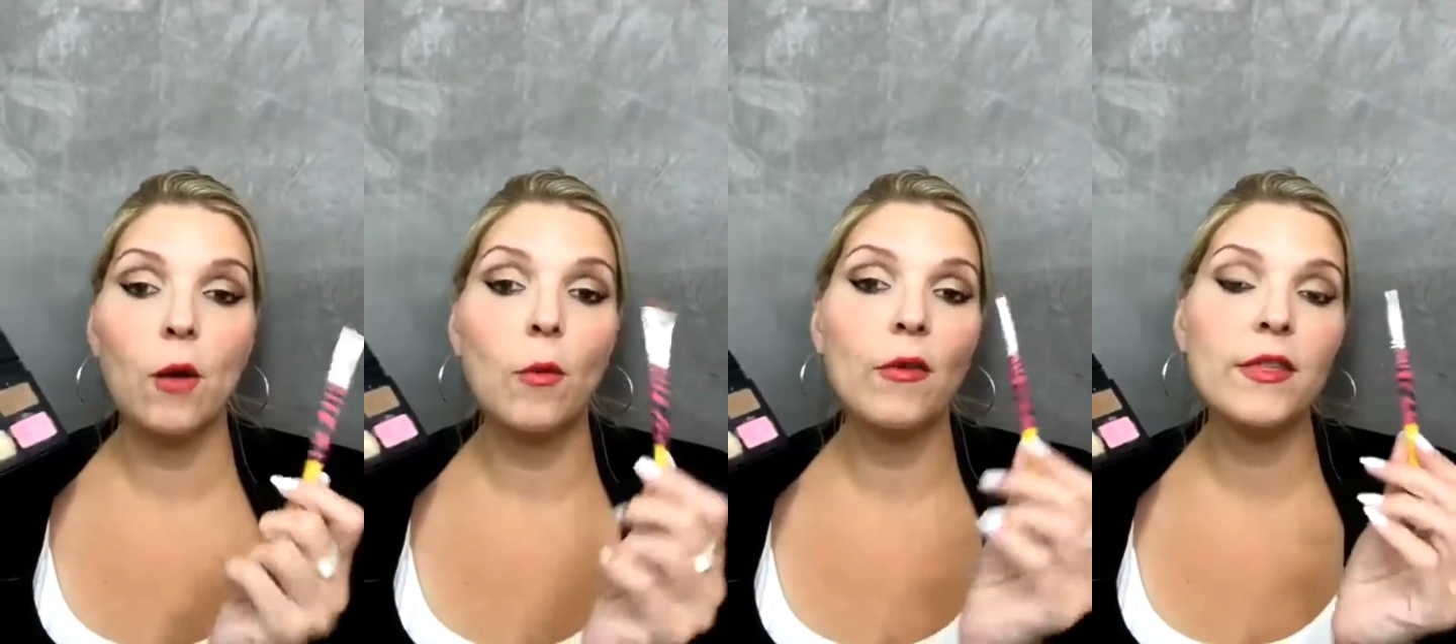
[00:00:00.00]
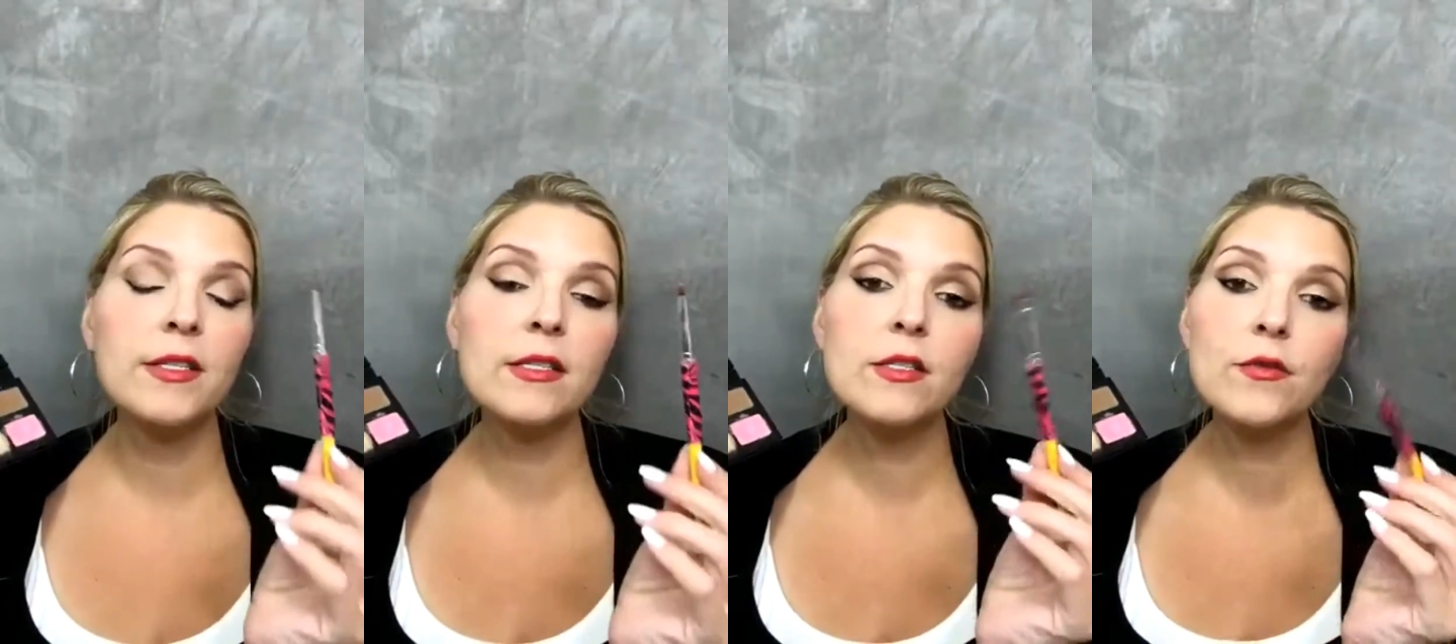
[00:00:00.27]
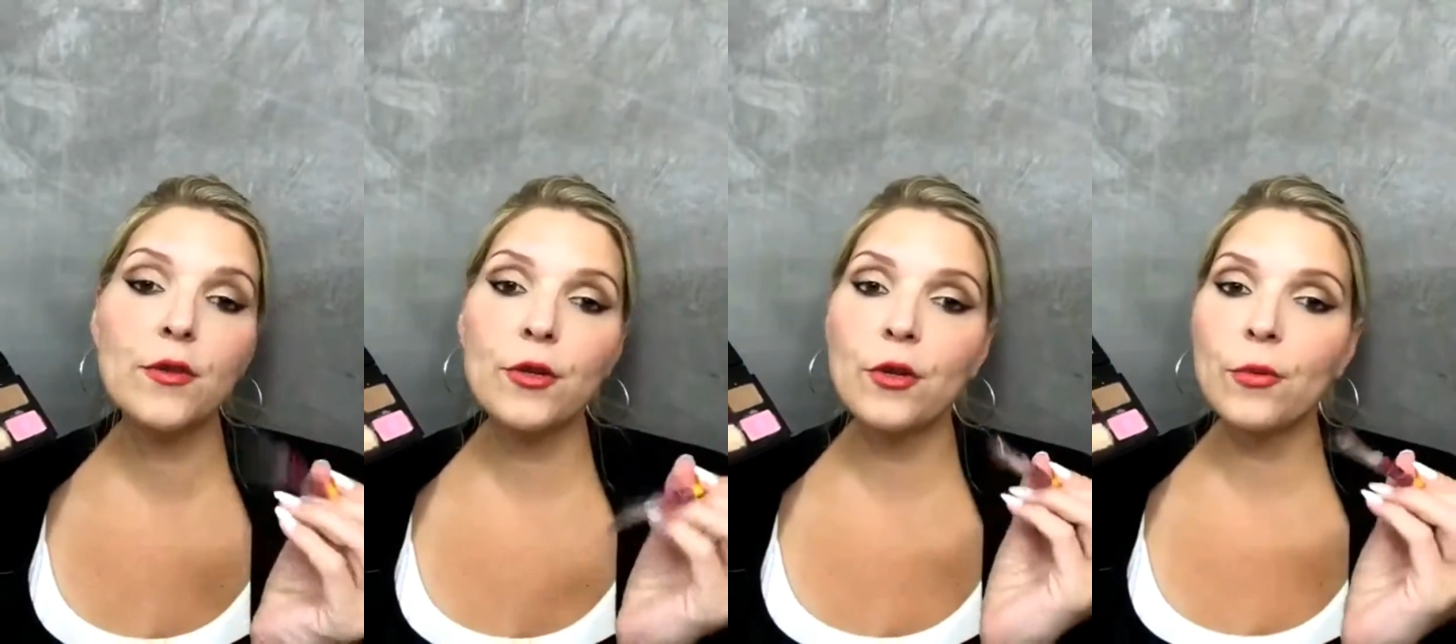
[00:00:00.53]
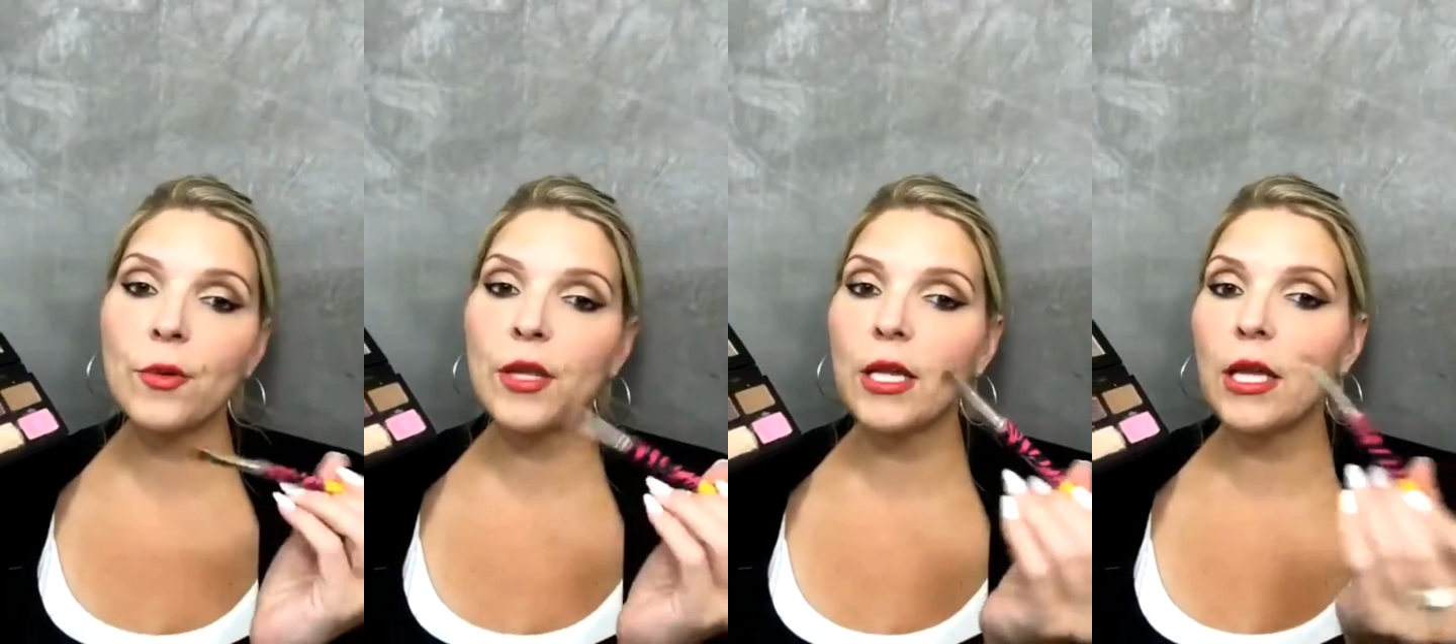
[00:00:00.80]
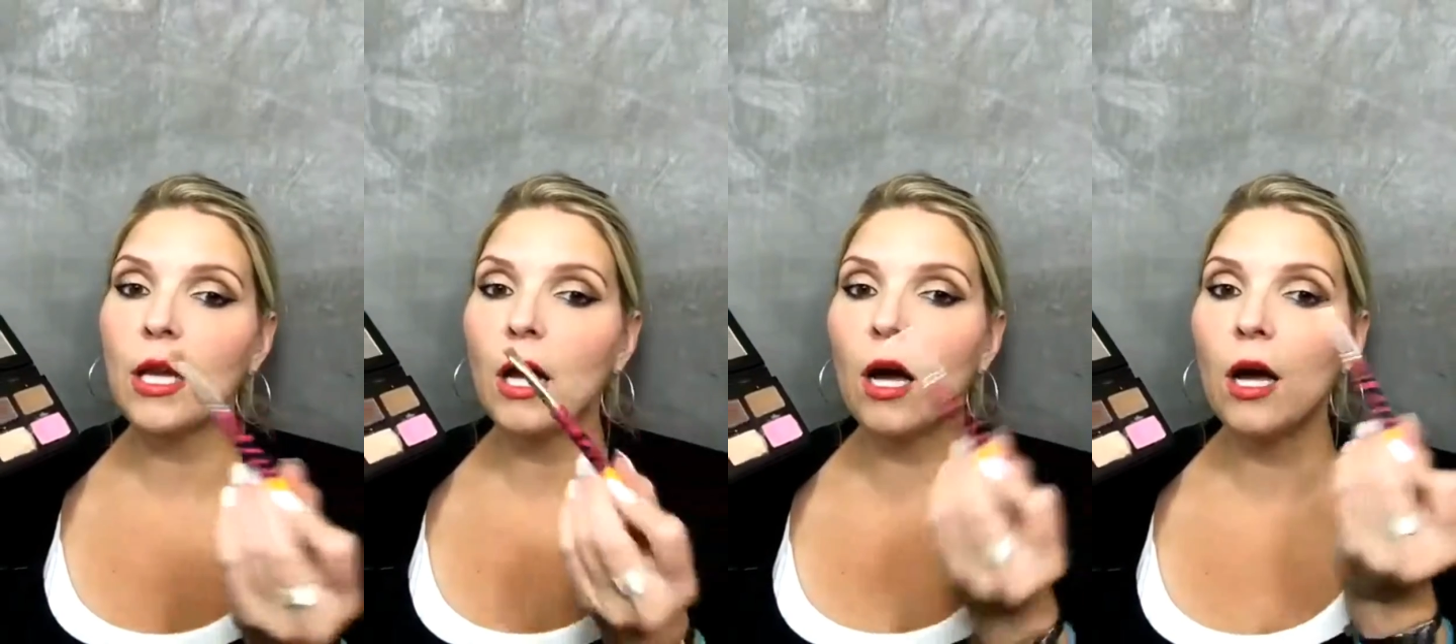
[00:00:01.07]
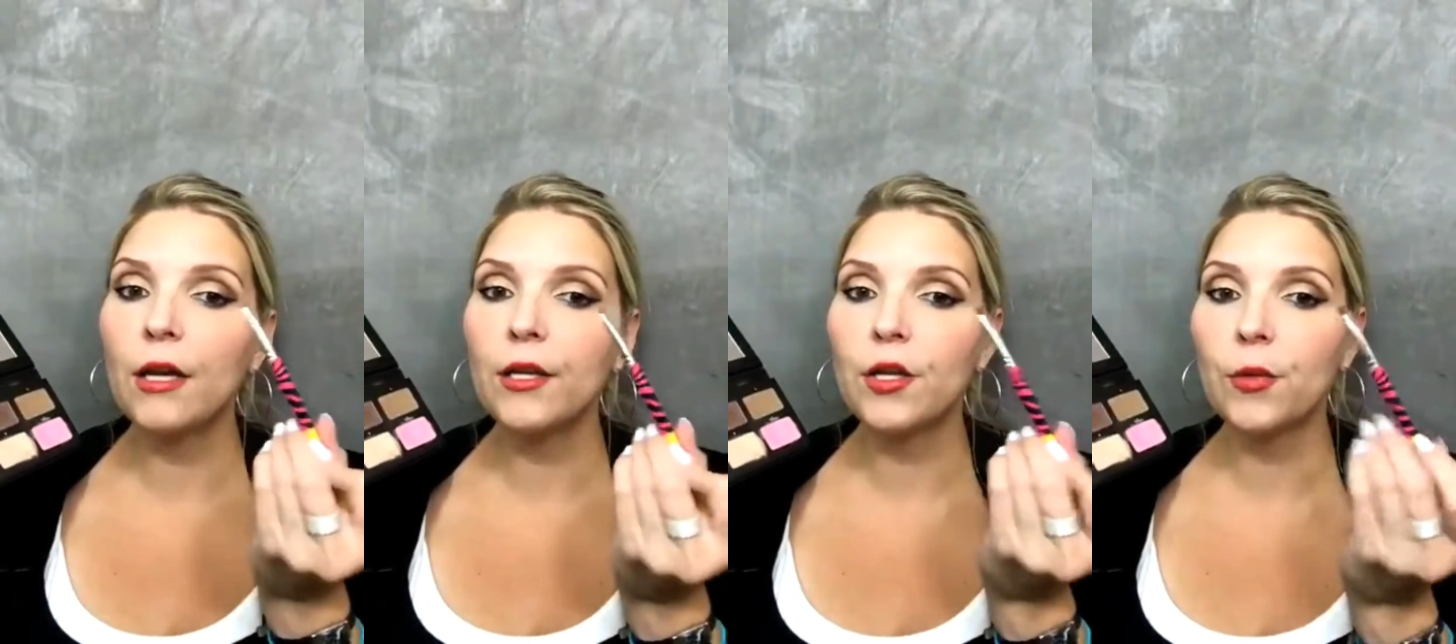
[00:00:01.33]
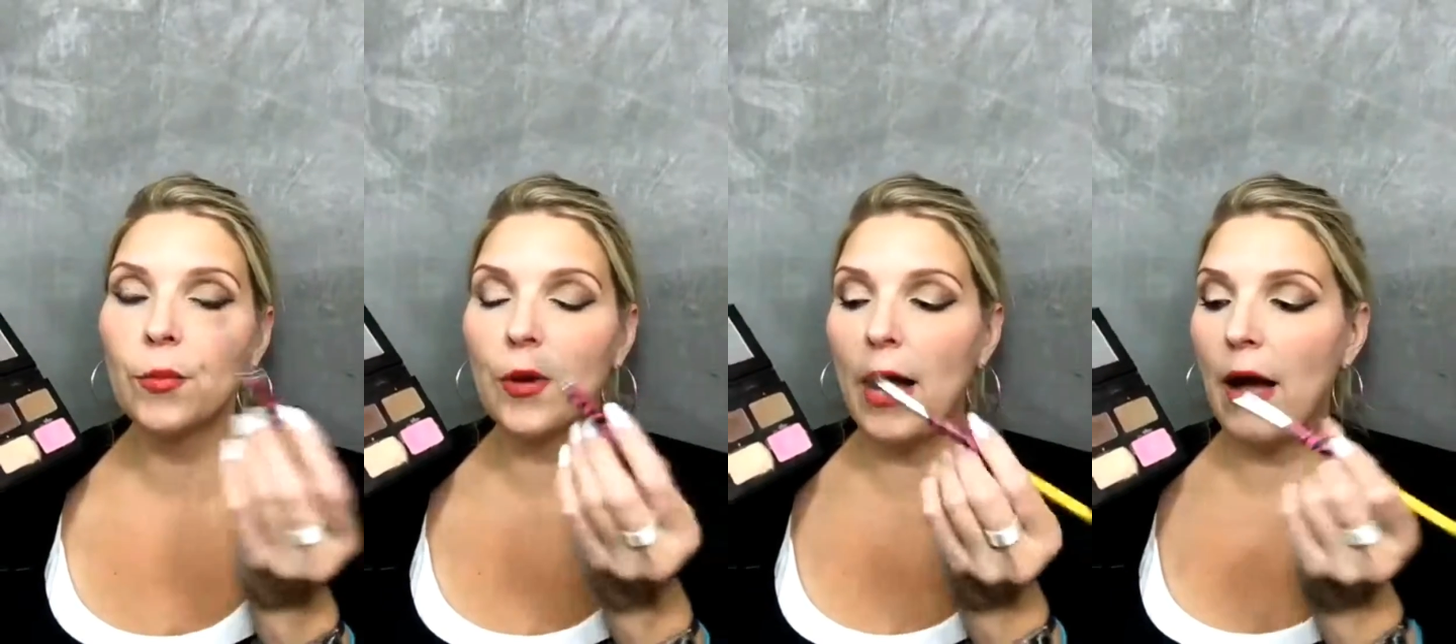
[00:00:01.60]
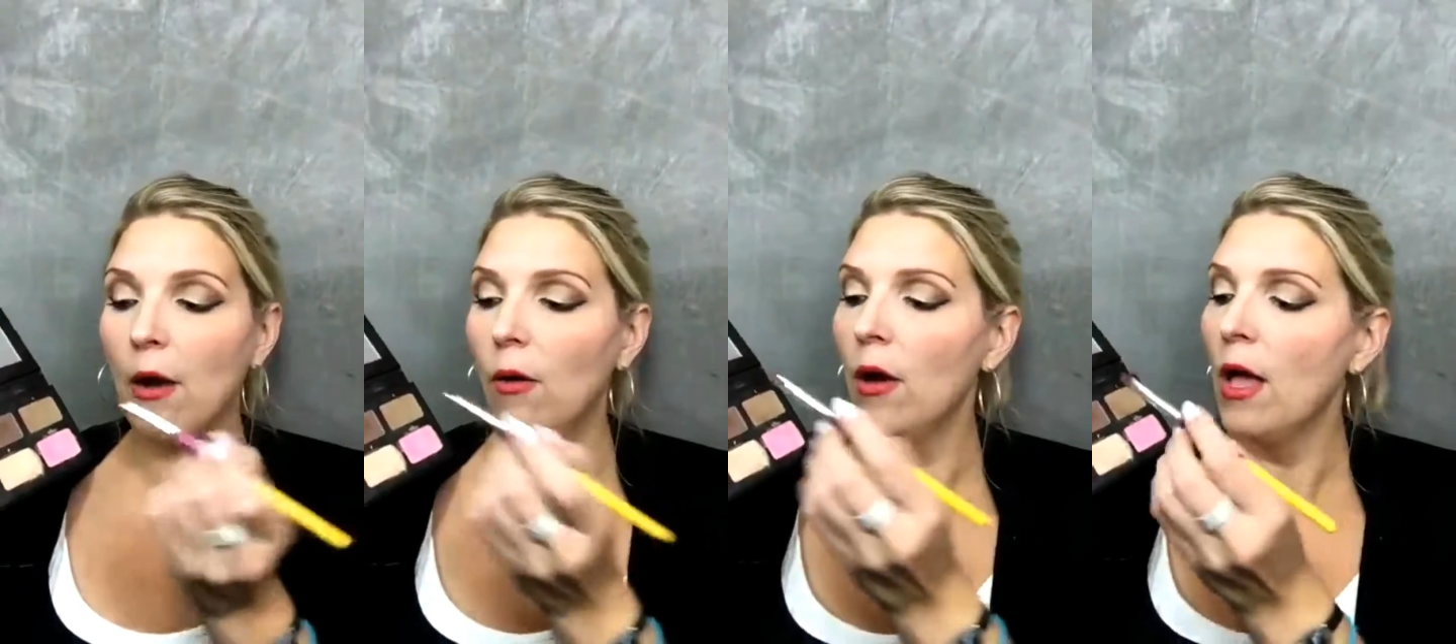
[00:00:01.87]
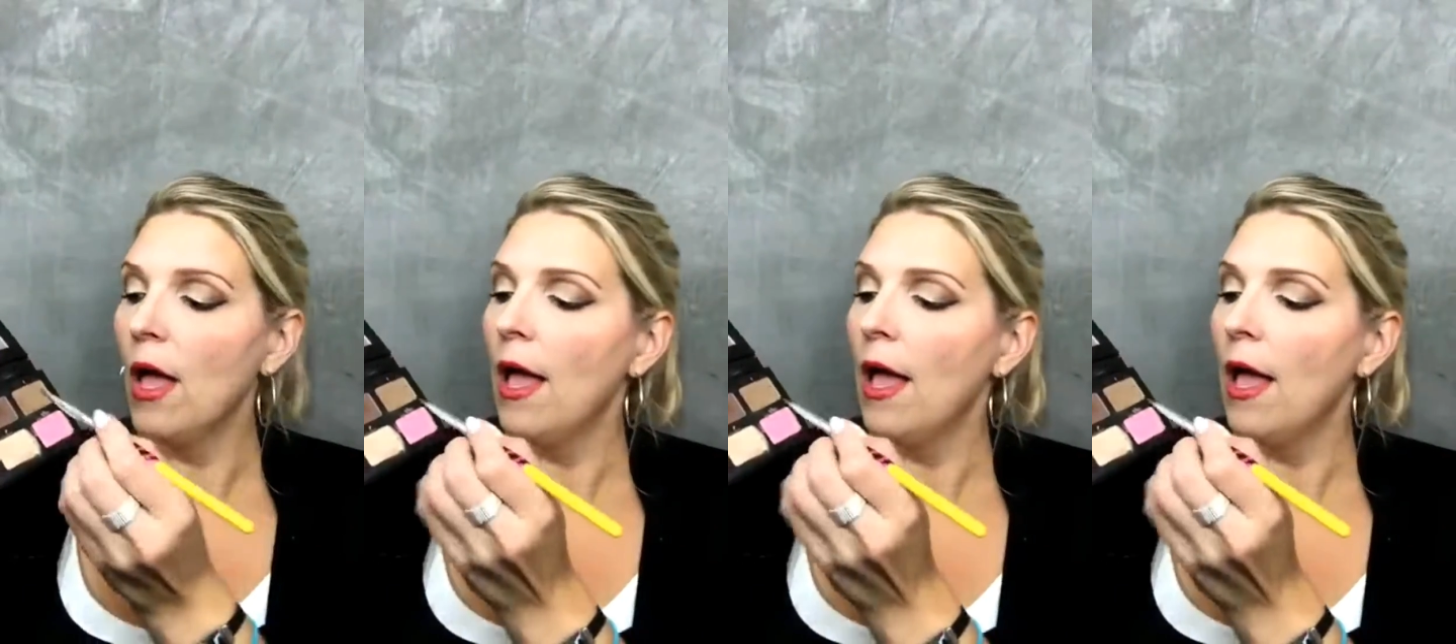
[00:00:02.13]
Well, this is for you to really cut your brow,